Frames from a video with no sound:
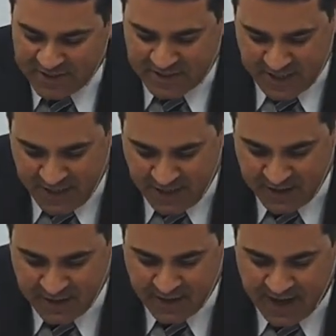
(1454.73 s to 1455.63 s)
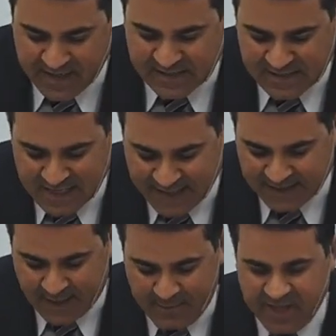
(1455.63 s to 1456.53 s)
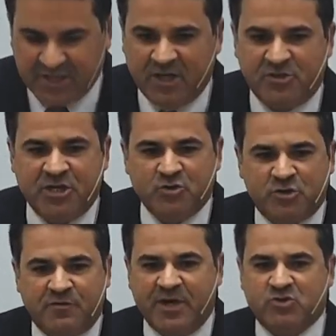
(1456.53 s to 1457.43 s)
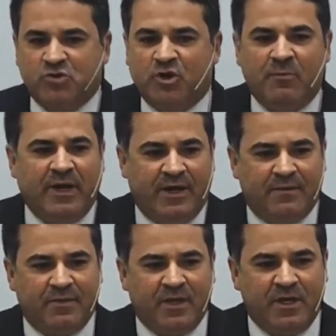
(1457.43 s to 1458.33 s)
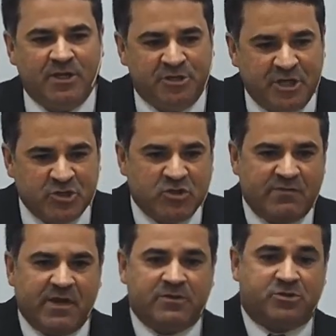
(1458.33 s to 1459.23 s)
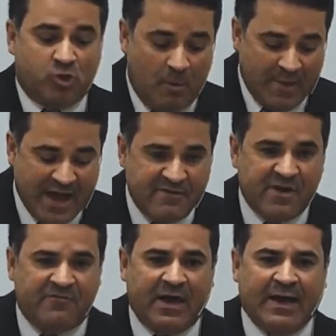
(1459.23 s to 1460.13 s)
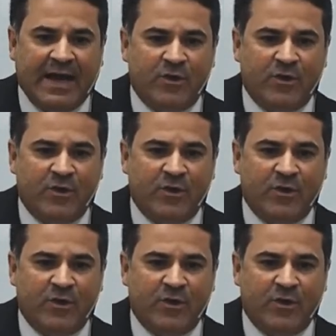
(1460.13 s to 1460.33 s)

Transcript: That's the only way for men to overcome is exactly what happened to Thomas.